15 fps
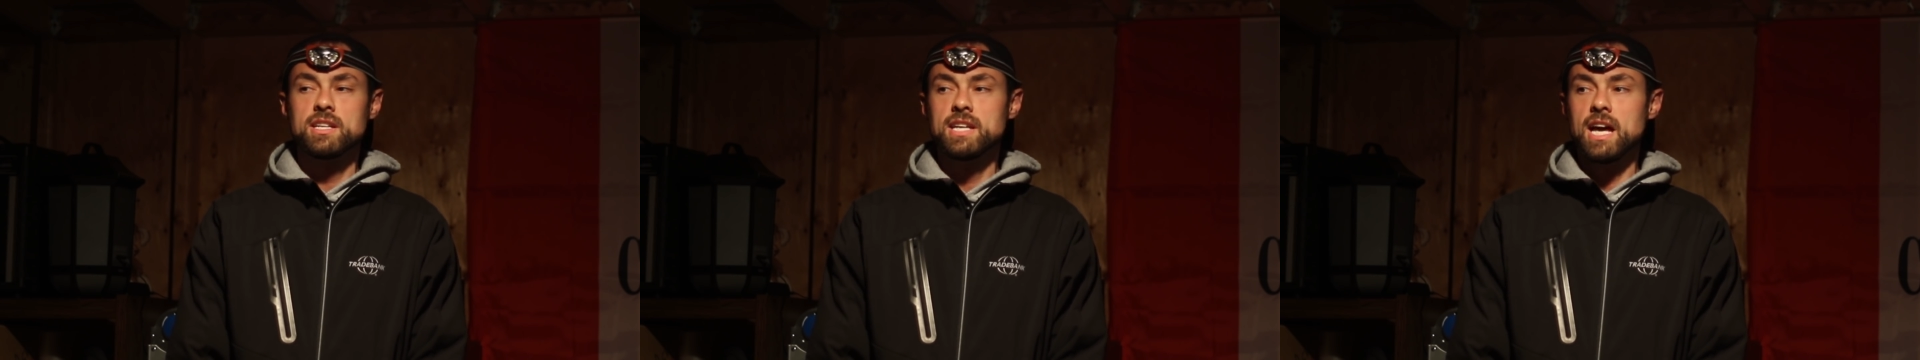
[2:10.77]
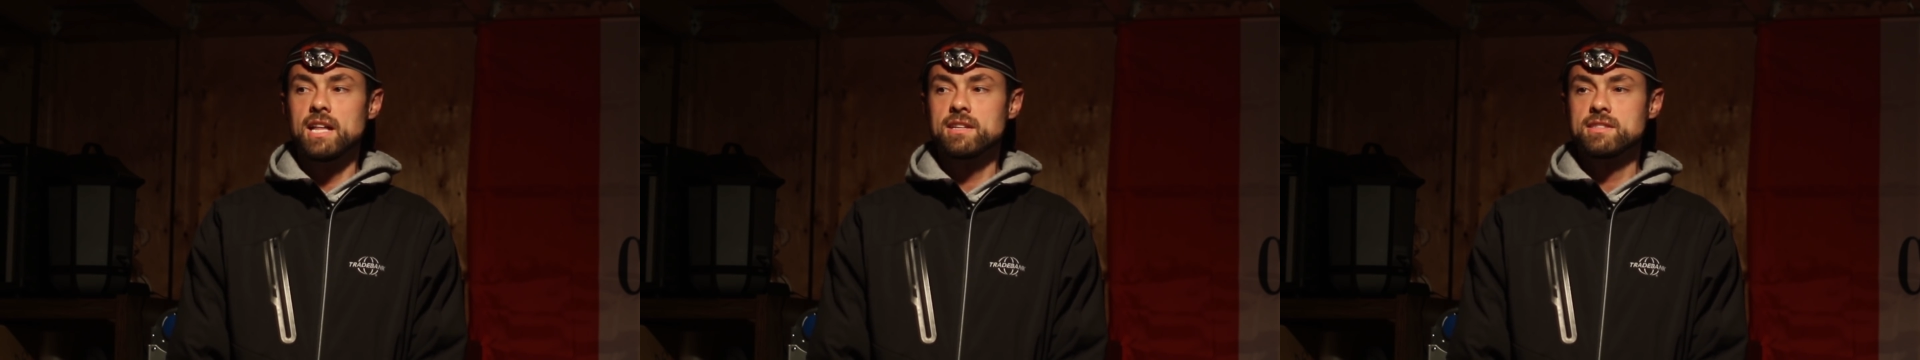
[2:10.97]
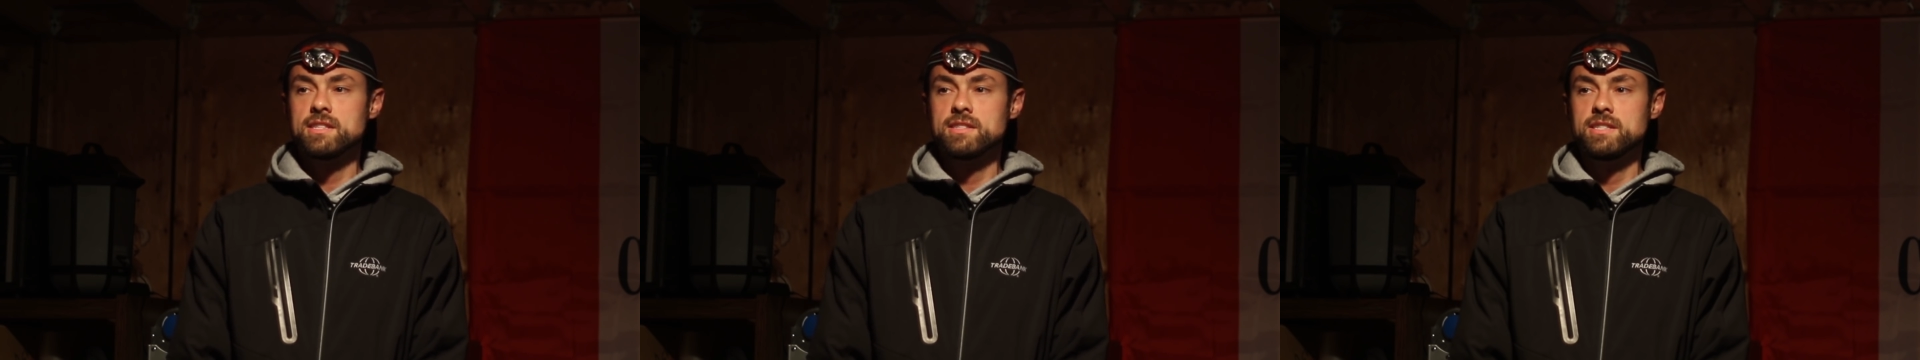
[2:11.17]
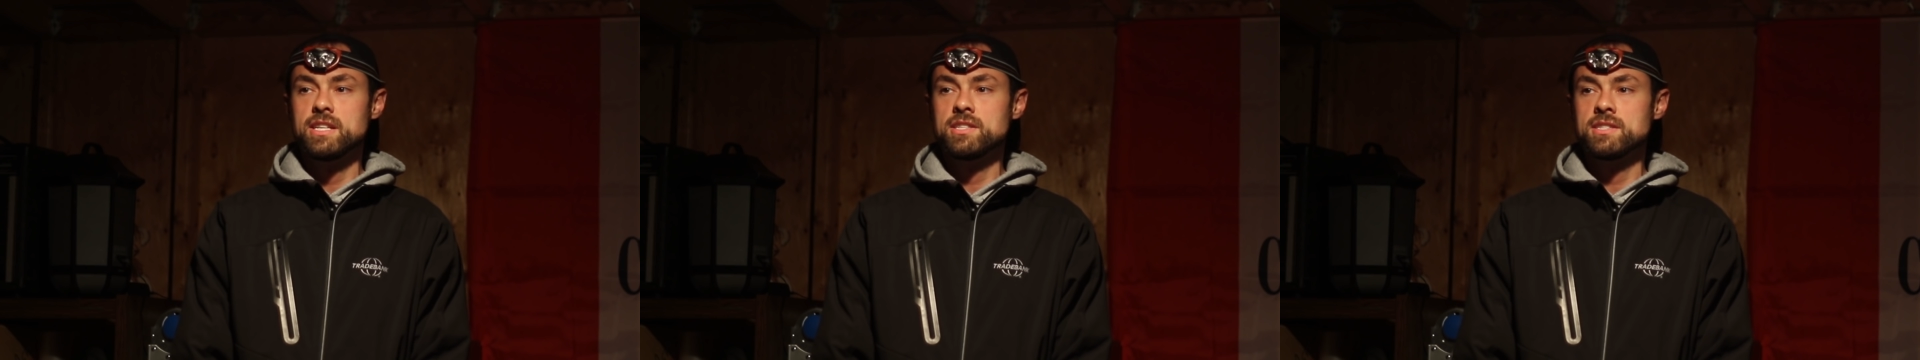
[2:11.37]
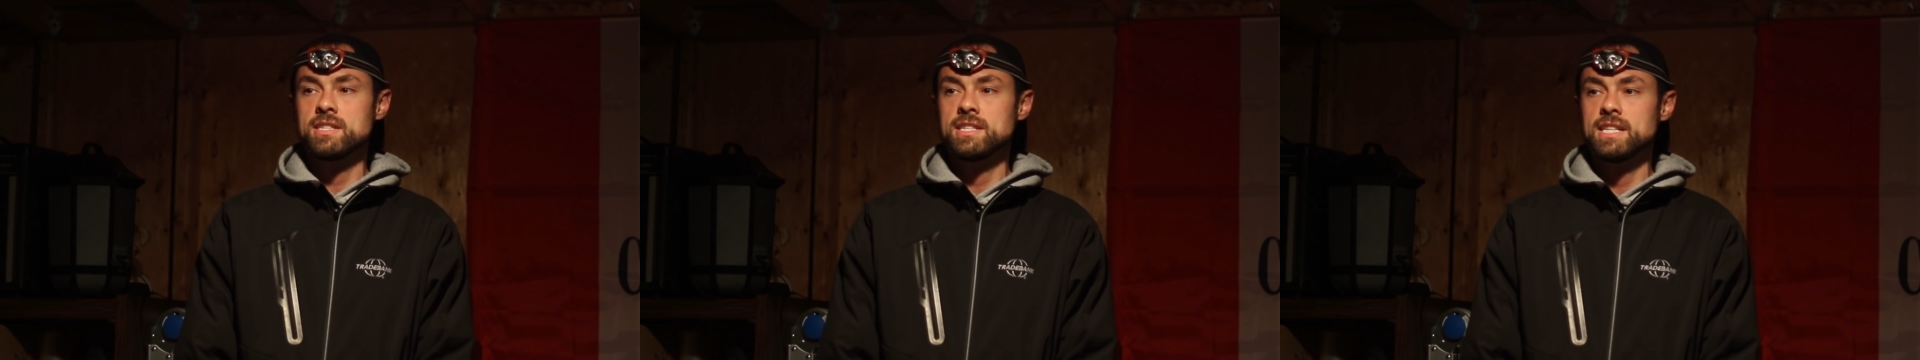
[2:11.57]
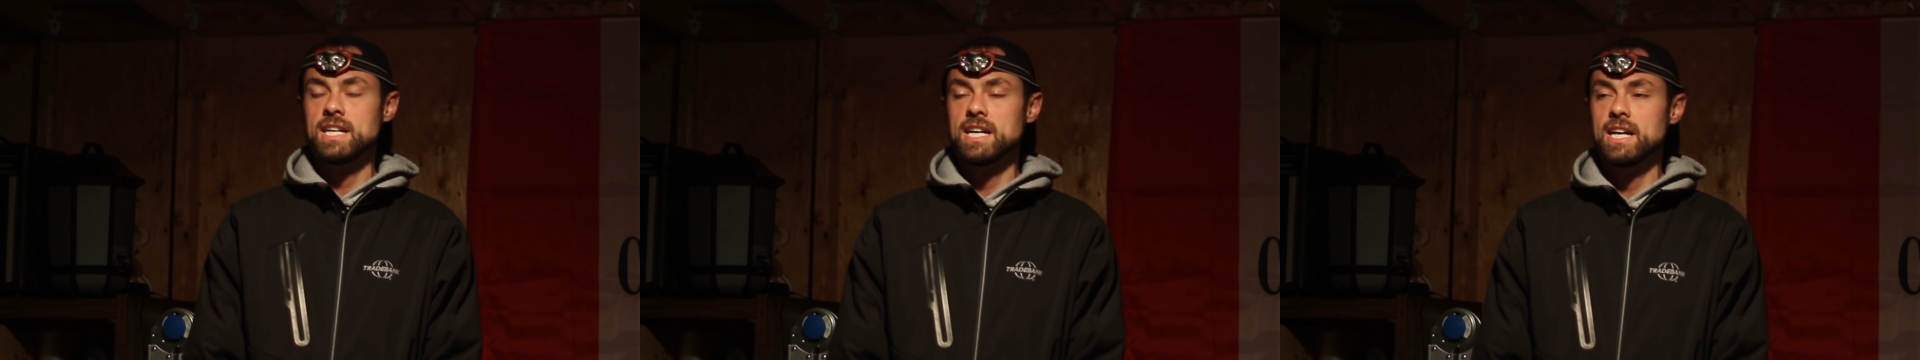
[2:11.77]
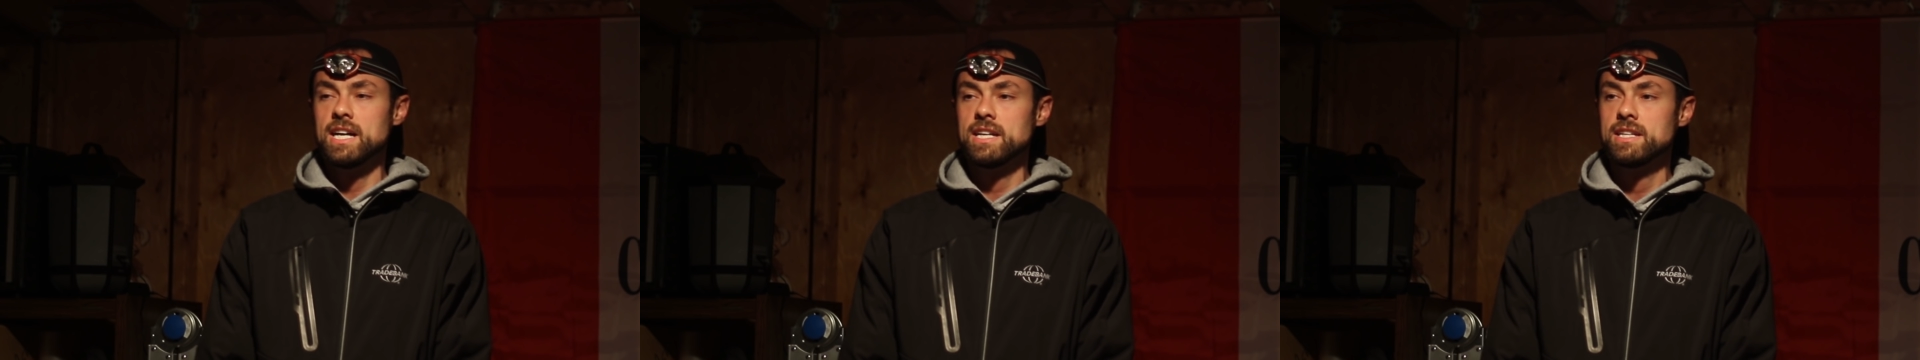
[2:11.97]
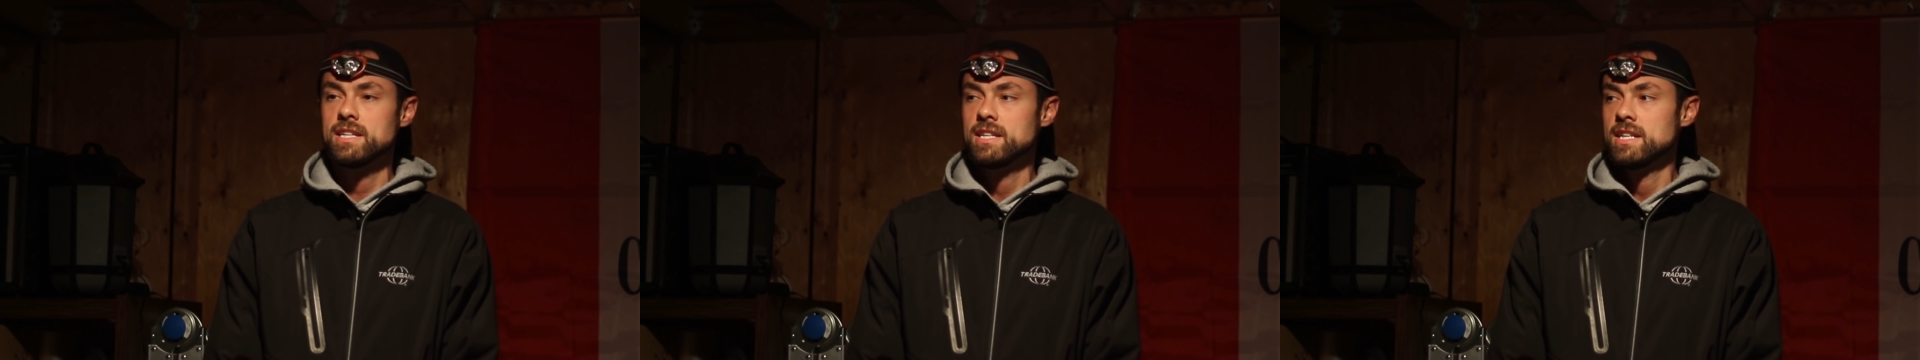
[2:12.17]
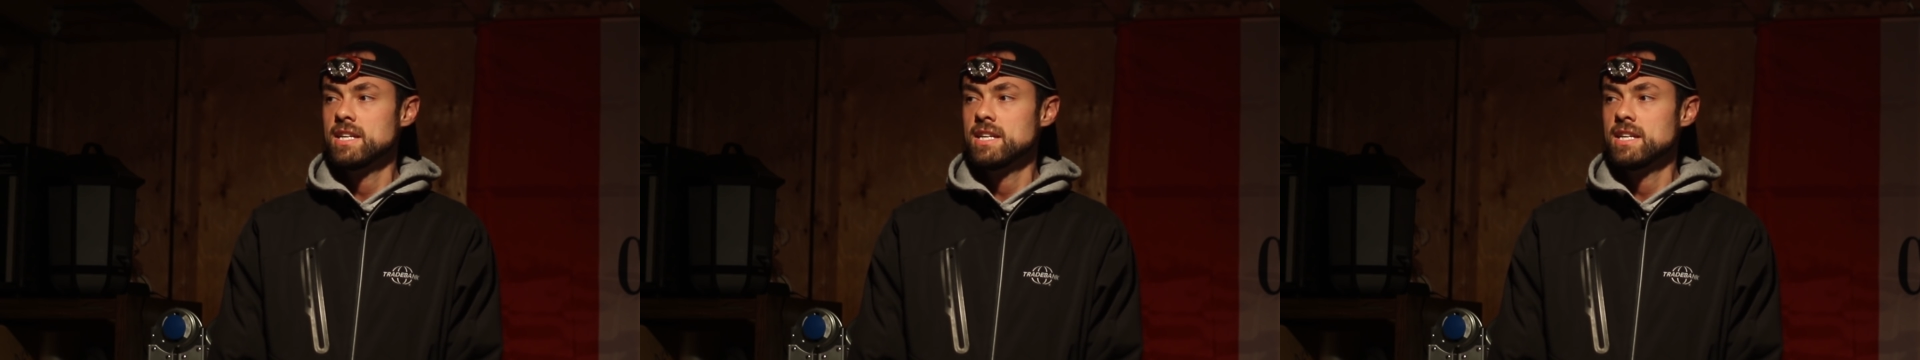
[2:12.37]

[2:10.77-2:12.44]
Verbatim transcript: in galaxy season, uh,